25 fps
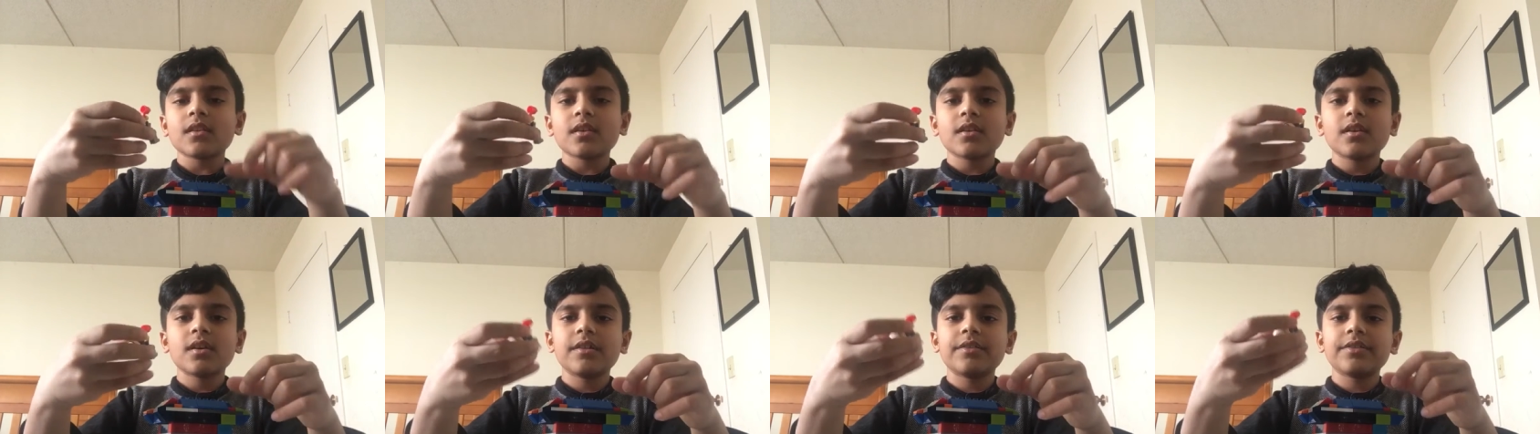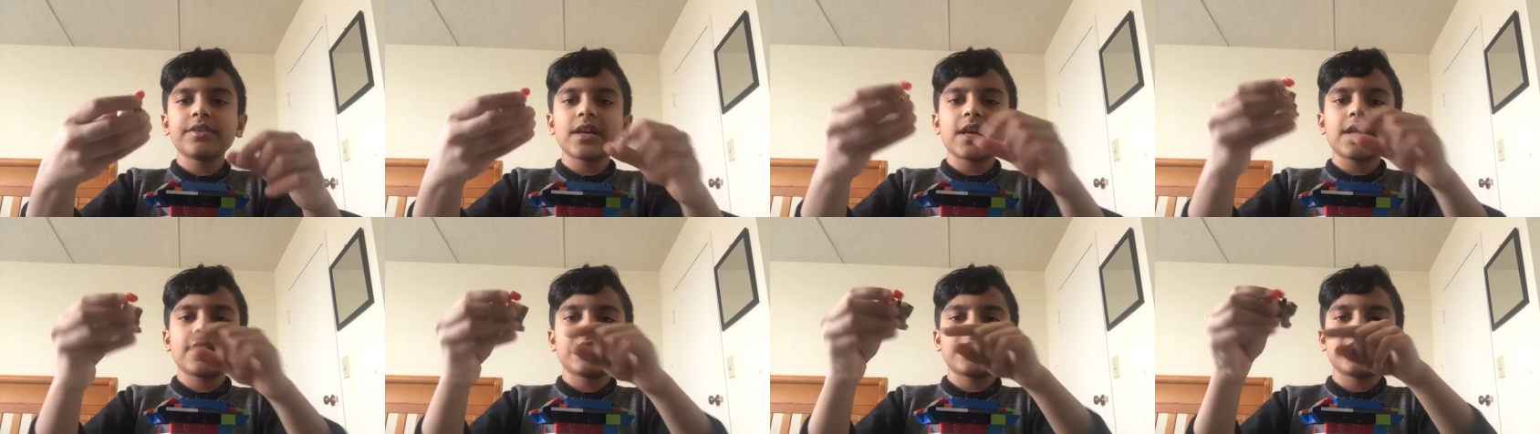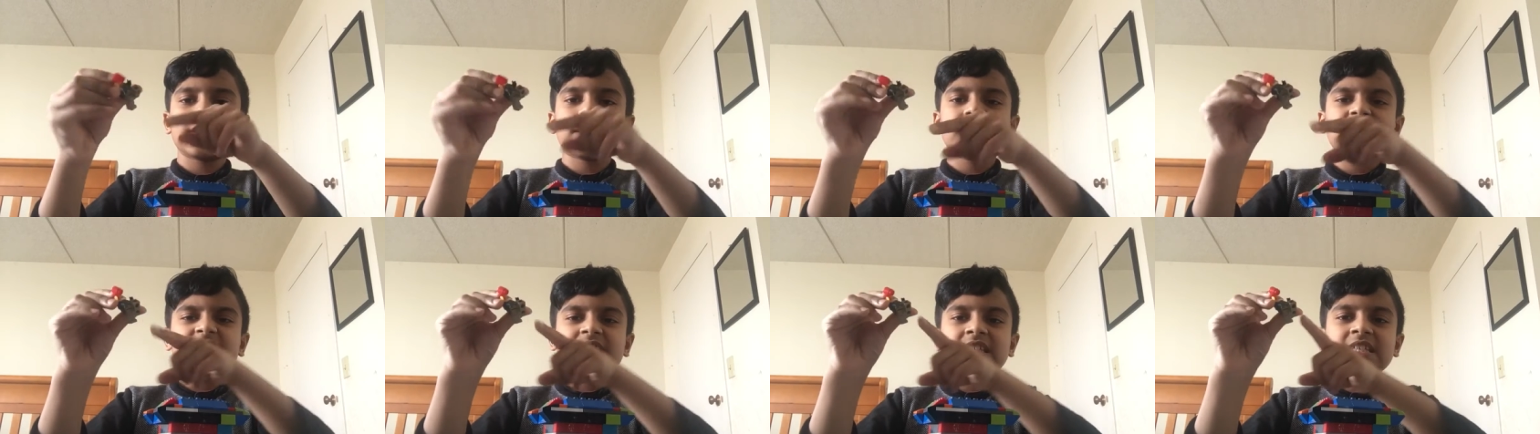and then
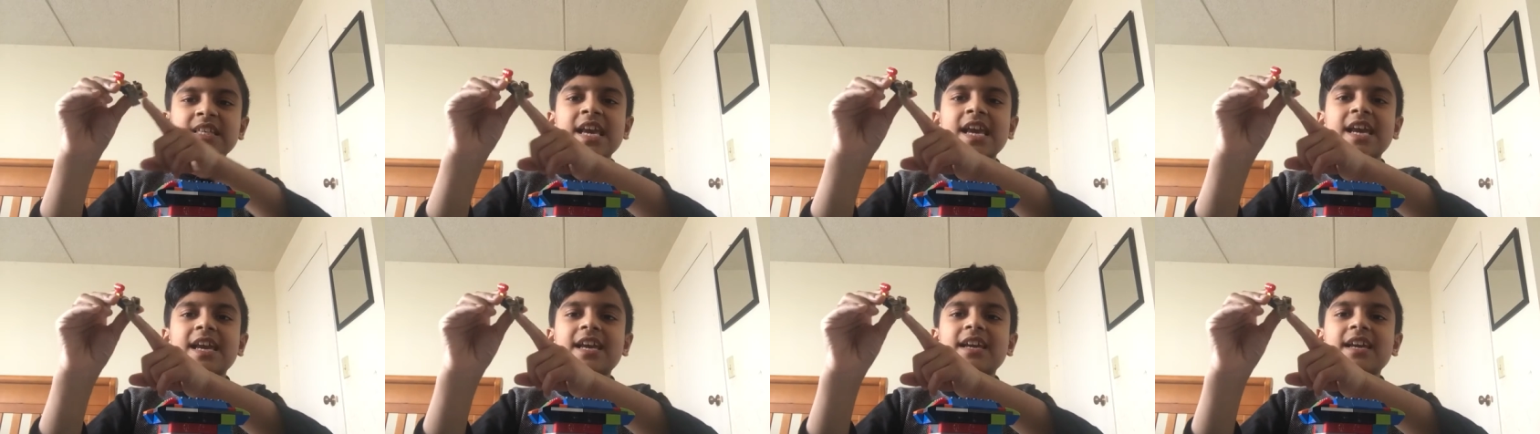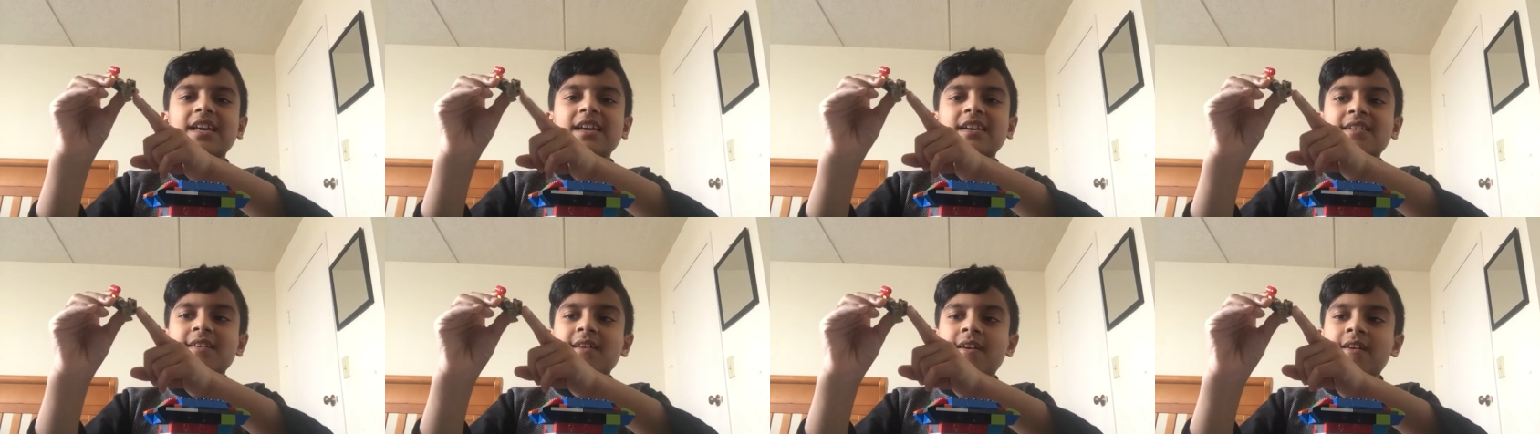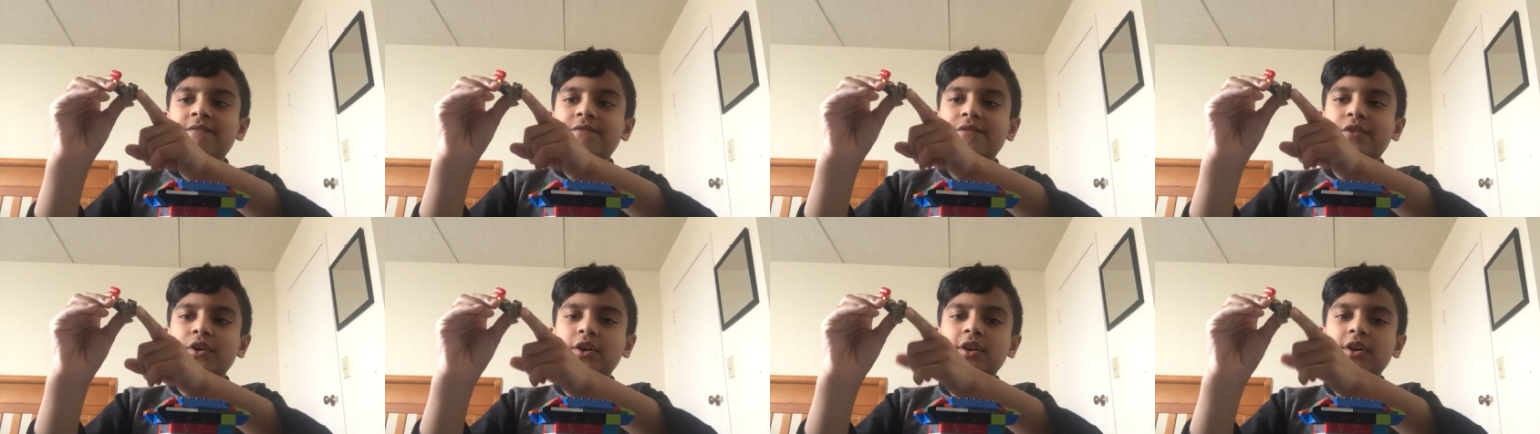his kick
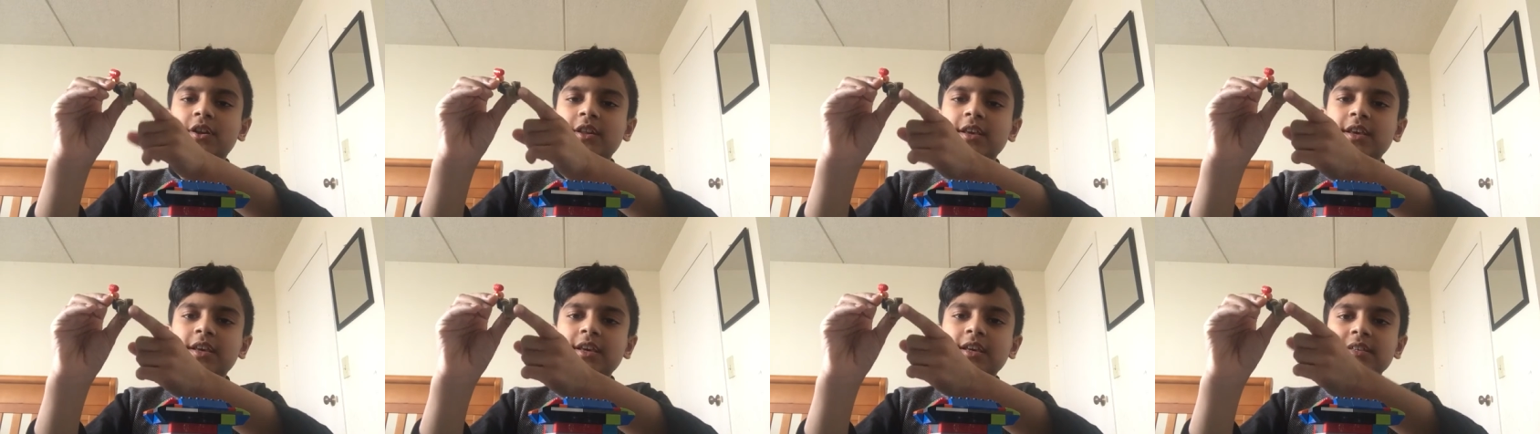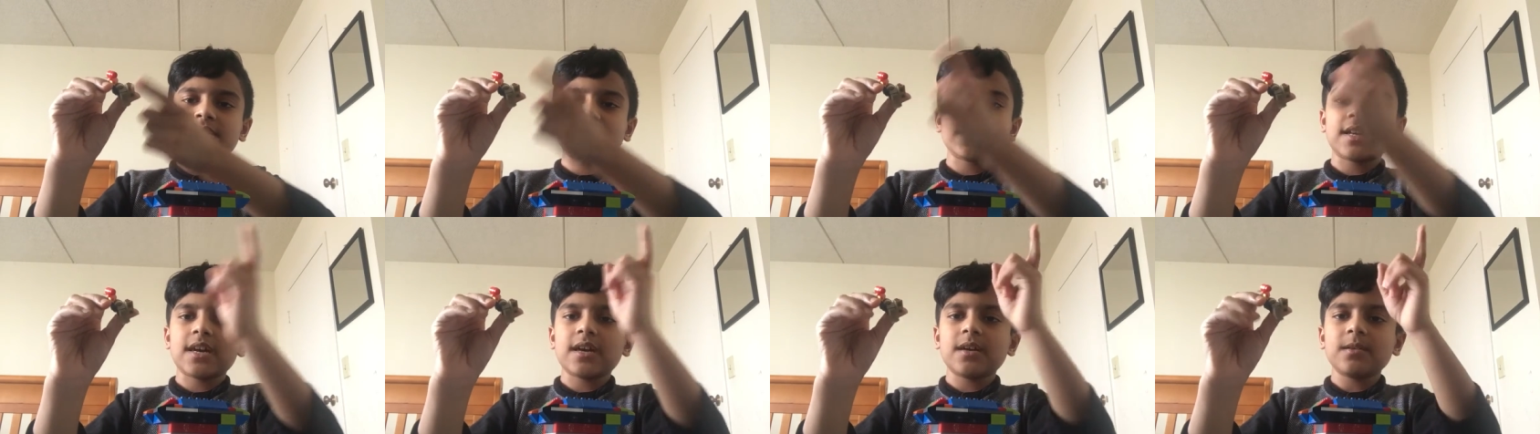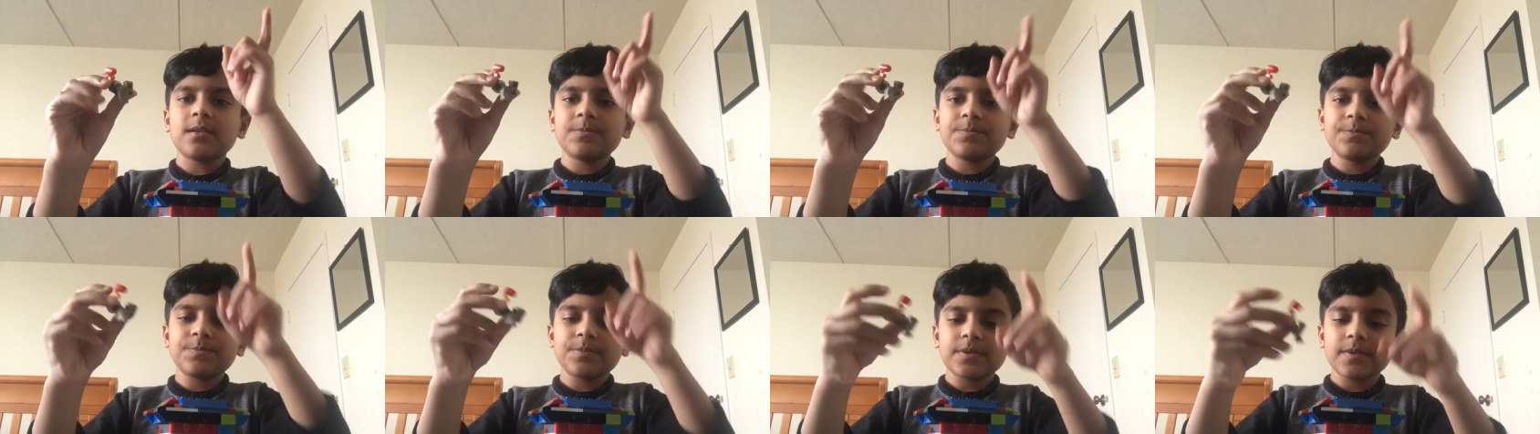foot is
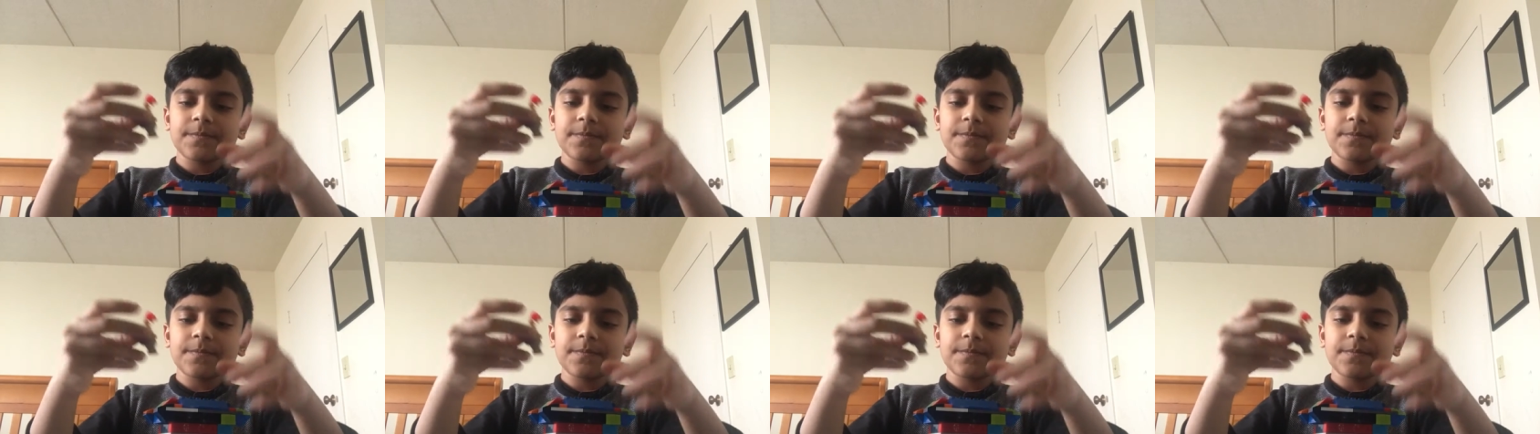up